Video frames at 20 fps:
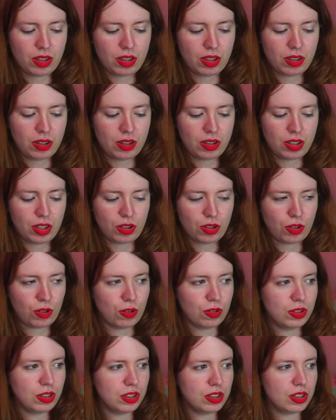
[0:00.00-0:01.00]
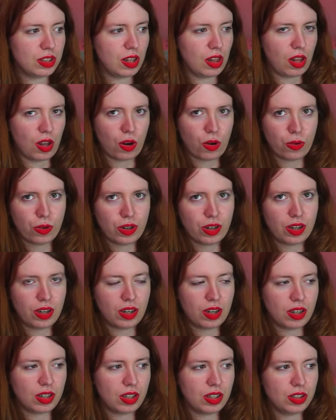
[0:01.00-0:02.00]
the tone is
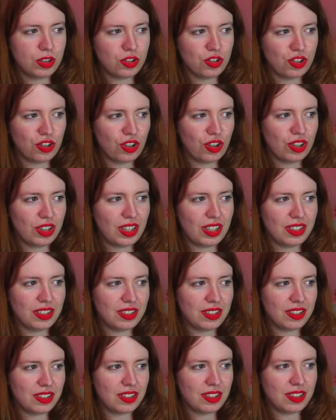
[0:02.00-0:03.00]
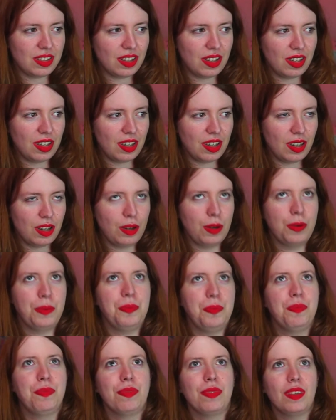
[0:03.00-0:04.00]
lower, it's not as
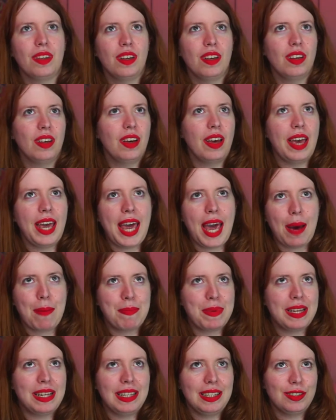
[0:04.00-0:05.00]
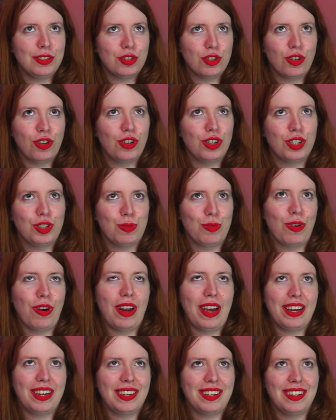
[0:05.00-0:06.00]
happily song, it's more
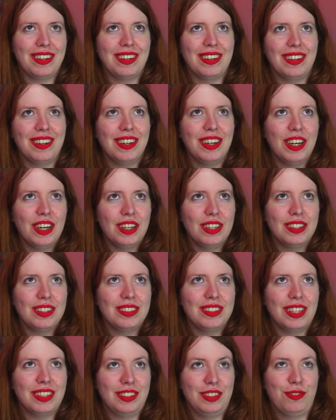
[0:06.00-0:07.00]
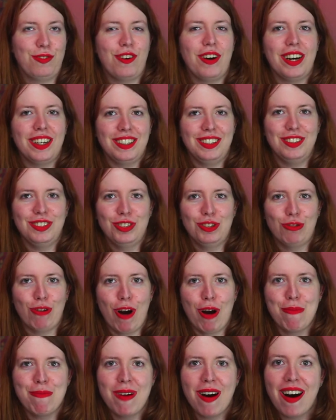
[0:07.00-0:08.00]
like a satisfying
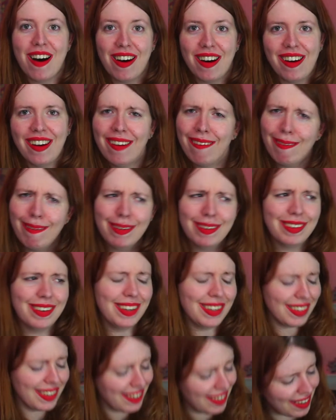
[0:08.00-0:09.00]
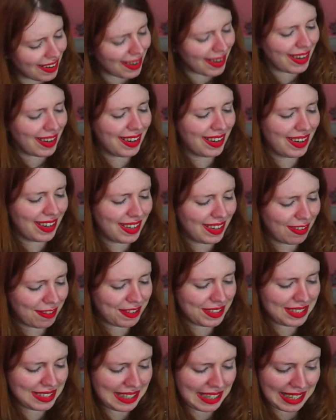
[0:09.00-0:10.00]
drama. I
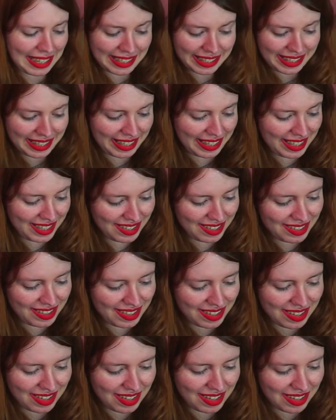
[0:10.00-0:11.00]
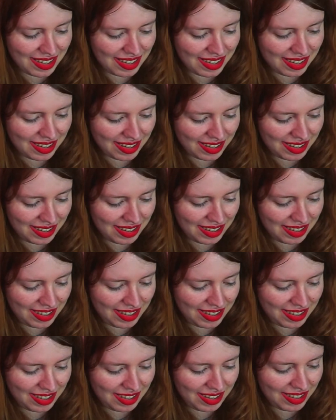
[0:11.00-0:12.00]
really like it.
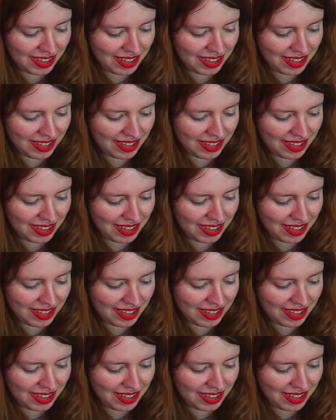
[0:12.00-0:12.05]
I